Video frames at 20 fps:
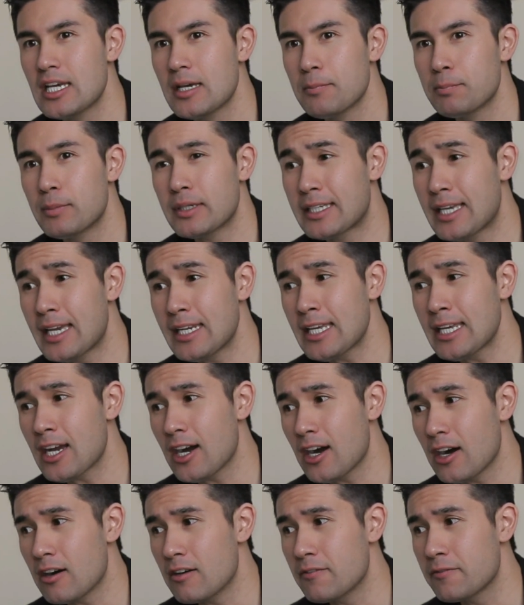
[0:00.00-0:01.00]
Beginning
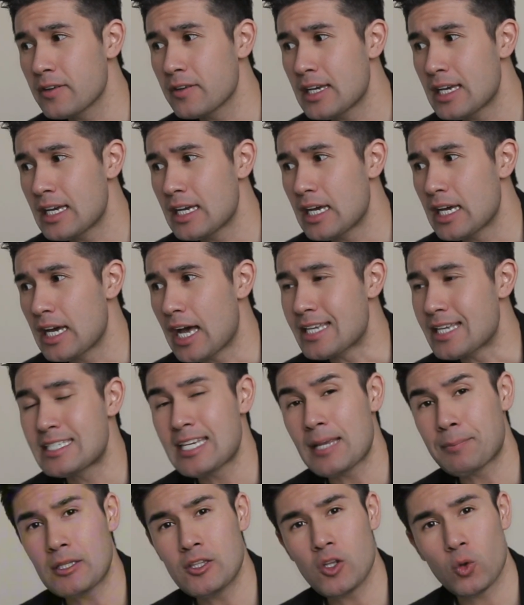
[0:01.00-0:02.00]
of
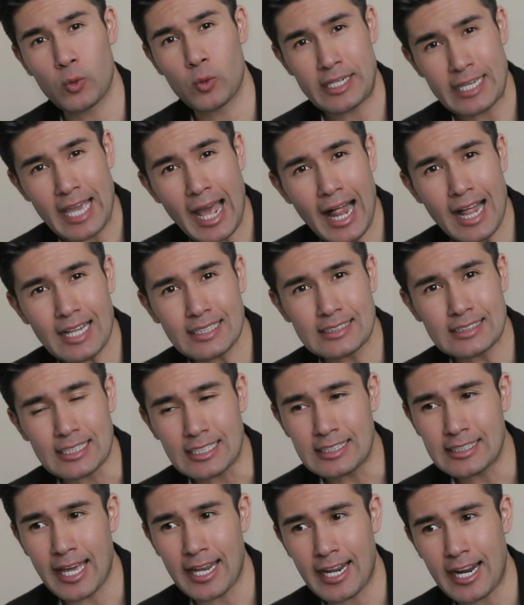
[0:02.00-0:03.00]
accepting the reality
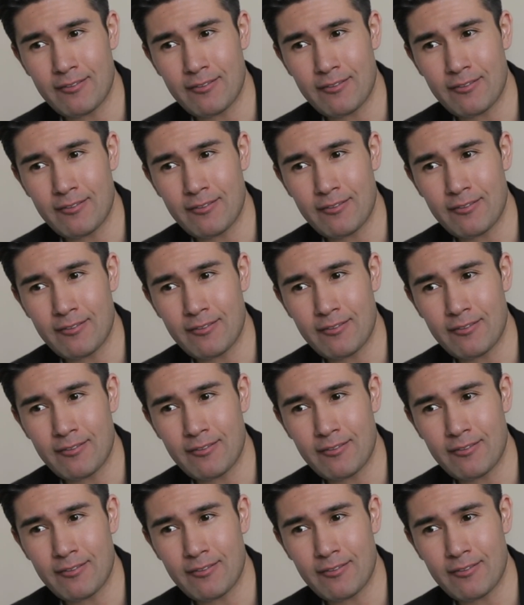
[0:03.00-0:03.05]
that